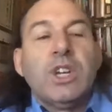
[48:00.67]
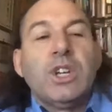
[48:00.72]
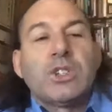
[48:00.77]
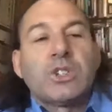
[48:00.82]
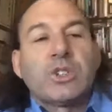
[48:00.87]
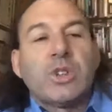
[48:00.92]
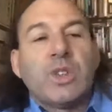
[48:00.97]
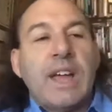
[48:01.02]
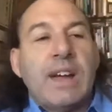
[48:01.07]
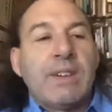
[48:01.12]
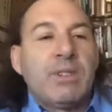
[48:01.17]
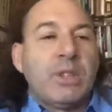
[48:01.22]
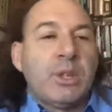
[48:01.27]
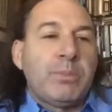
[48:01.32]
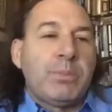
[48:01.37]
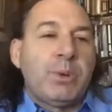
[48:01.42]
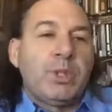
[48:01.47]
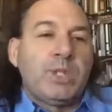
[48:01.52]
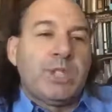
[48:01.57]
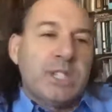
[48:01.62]
So that really
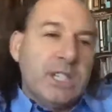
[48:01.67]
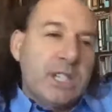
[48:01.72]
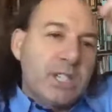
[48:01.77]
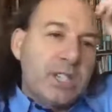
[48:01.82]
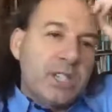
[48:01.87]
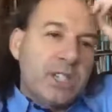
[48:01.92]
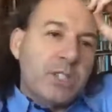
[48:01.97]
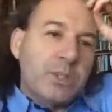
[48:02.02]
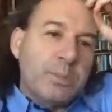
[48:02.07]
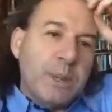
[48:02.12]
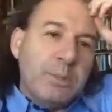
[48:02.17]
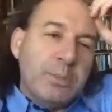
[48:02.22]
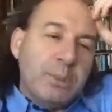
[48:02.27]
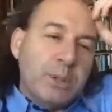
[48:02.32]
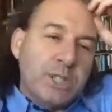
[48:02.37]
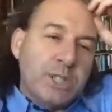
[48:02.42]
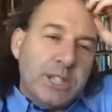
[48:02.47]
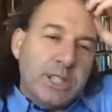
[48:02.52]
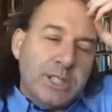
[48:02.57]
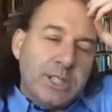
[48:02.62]
puts Indigenous
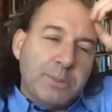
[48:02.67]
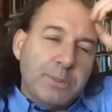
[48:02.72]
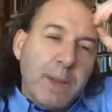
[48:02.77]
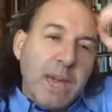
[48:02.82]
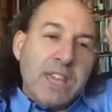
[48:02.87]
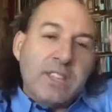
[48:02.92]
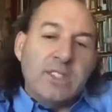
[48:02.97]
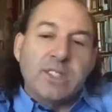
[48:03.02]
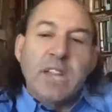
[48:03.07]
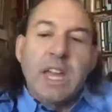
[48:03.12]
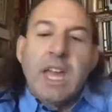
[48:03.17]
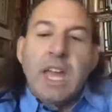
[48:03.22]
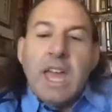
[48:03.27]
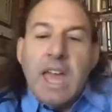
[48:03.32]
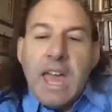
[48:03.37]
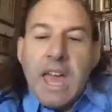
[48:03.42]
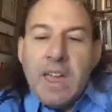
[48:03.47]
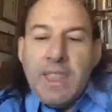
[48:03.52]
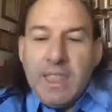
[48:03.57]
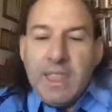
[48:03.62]
peoples in a space.
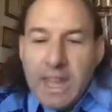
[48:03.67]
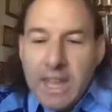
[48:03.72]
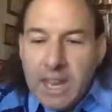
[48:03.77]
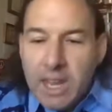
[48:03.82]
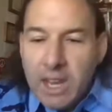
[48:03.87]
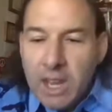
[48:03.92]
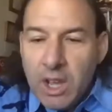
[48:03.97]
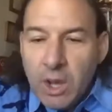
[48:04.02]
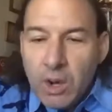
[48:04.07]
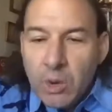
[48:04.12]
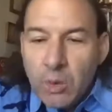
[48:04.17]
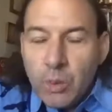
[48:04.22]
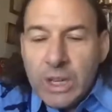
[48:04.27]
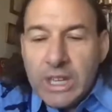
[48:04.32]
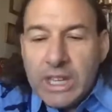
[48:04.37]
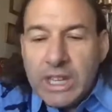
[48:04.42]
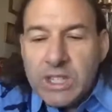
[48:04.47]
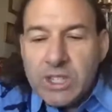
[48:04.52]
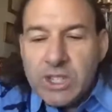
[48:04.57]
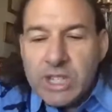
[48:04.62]
And then we
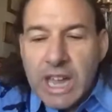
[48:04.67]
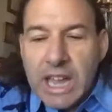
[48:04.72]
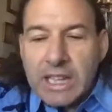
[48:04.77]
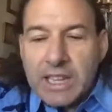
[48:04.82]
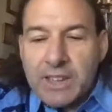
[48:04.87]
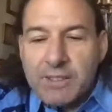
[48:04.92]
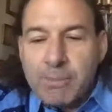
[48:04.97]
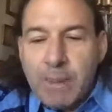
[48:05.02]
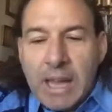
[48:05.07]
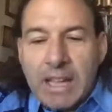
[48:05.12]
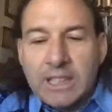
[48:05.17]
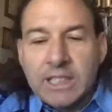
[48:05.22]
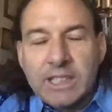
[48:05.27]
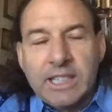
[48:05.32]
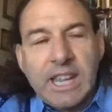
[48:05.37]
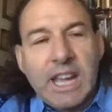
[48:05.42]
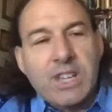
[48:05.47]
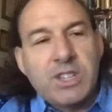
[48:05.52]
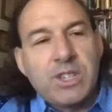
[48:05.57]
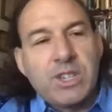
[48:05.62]
can check if
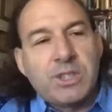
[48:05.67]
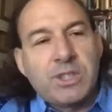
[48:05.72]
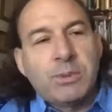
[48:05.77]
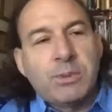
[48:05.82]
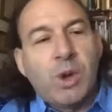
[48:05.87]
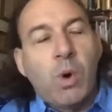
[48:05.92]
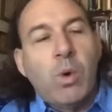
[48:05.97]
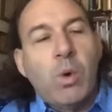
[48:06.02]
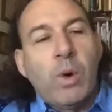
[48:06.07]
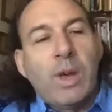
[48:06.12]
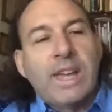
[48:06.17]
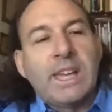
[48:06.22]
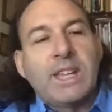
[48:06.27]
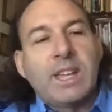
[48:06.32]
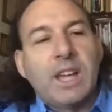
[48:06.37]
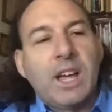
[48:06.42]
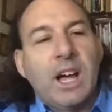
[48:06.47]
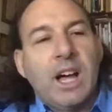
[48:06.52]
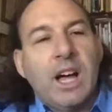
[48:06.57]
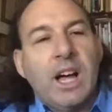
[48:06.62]
Bangladesh is going
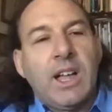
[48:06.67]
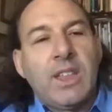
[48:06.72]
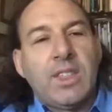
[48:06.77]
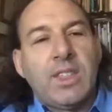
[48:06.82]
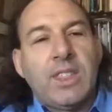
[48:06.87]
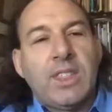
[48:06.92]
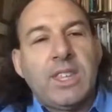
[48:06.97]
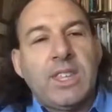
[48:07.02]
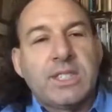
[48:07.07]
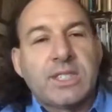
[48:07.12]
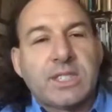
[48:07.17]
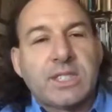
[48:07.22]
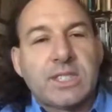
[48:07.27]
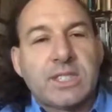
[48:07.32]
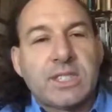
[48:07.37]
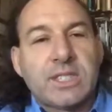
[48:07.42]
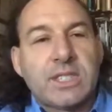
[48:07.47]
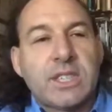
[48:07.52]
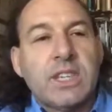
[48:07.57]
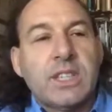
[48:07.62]

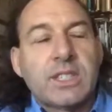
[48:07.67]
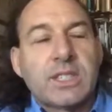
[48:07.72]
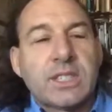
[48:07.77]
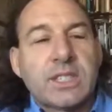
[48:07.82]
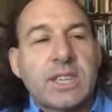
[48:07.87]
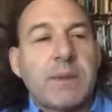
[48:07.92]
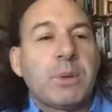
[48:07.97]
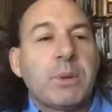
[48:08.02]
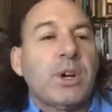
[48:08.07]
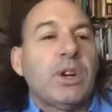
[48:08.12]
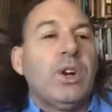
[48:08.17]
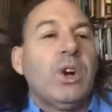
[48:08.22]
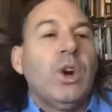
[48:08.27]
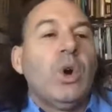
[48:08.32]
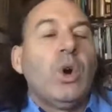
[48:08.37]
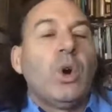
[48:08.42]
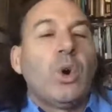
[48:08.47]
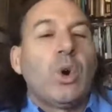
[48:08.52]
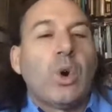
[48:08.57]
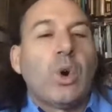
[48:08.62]
this summer
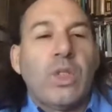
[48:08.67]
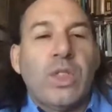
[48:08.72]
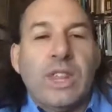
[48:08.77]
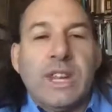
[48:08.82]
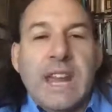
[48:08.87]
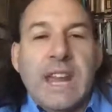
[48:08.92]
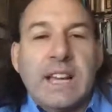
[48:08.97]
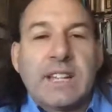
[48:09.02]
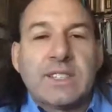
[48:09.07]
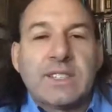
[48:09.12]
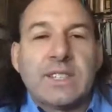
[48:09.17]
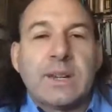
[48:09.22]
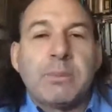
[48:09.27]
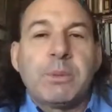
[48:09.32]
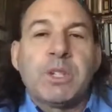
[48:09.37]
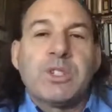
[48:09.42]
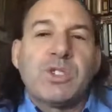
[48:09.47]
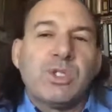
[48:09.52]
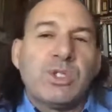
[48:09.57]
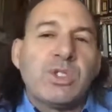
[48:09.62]
or the next summer.
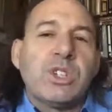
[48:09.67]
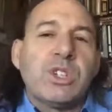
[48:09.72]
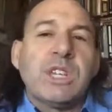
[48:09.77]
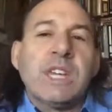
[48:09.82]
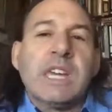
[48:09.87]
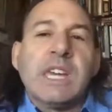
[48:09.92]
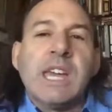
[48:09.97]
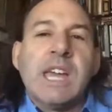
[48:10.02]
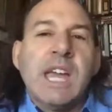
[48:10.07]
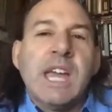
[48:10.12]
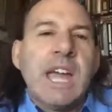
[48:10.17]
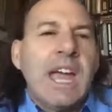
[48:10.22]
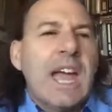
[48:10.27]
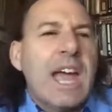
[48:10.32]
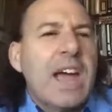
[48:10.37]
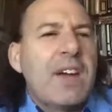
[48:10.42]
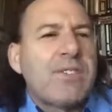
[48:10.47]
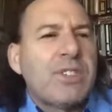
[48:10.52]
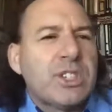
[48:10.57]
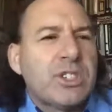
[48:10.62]
It's usually
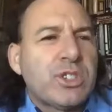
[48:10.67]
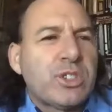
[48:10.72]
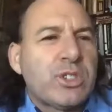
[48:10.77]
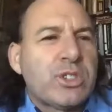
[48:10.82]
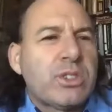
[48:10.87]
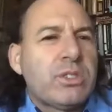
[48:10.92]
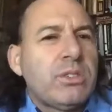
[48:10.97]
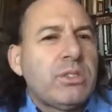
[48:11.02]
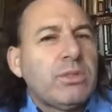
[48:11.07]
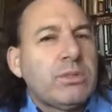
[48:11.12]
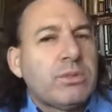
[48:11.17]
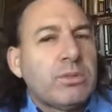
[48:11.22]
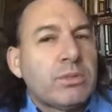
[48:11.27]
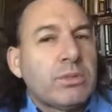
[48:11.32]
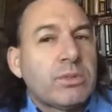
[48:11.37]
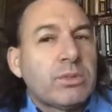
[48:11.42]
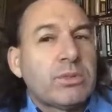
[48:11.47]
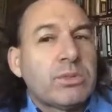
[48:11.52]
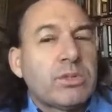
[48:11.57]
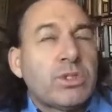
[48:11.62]
every
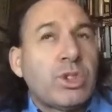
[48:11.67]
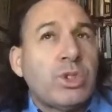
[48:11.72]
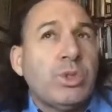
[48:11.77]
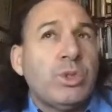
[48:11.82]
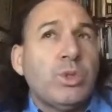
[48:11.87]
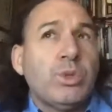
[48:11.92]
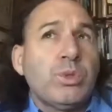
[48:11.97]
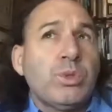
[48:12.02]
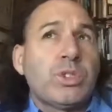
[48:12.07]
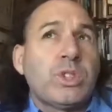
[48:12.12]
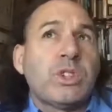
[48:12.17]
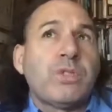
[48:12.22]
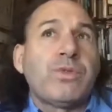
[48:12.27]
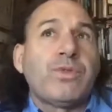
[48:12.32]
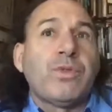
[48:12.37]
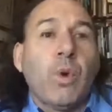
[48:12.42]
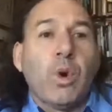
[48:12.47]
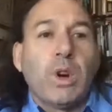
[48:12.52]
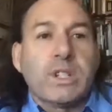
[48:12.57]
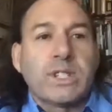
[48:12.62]
2 to
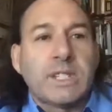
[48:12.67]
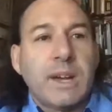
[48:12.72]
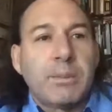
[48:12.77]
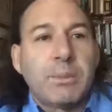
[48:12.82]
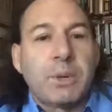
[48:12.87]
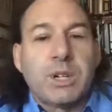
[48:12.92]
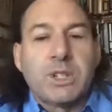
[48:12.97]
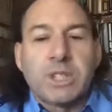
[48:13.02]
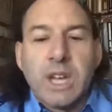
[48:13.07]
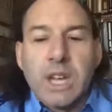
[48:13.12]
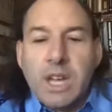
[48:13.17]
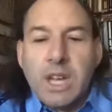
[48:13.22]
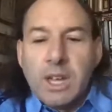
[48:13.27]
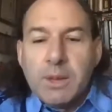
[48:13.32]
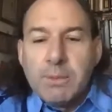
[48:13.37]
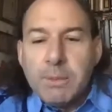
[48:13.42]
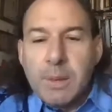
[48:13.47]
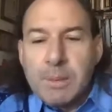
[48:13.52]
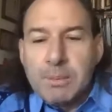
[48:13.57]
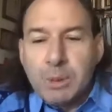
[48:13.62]
4 summers,
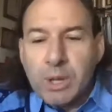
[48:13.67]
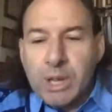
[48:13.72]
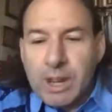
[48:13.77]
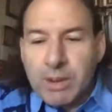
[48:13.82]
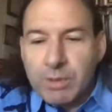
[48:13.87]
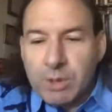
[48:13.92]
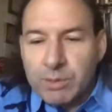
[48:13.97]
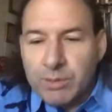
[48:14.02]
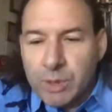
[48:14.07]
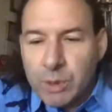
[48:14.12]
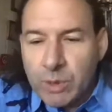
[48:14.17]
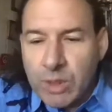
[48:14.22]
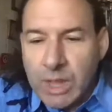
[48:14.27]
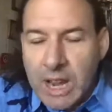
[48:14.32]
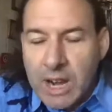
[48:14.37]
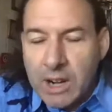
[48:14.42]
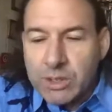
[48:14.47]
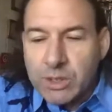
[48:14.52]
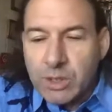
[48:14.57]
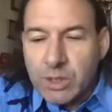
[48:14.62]
people get reviewed
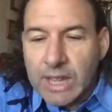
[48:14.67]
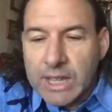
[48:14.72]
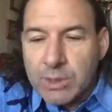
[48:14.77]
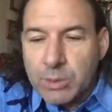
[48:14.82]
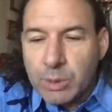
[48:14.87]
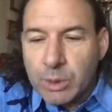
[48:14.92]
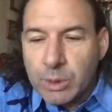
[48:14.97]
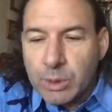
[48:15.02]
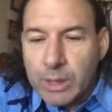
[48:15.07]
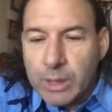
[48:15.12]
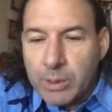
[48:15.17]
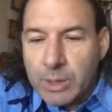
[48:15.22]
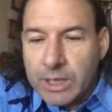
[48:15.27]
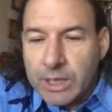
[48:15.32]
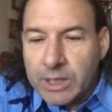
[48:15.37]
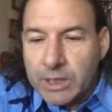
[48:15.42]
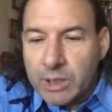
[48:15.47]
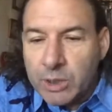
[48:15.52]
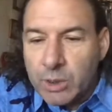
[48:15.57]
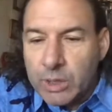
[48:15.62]
there. So that's one way we
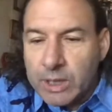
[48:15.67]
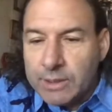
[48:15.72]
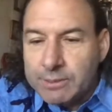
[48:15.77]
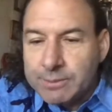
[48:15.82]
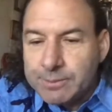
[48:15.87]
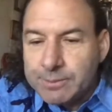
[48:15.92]
can do it.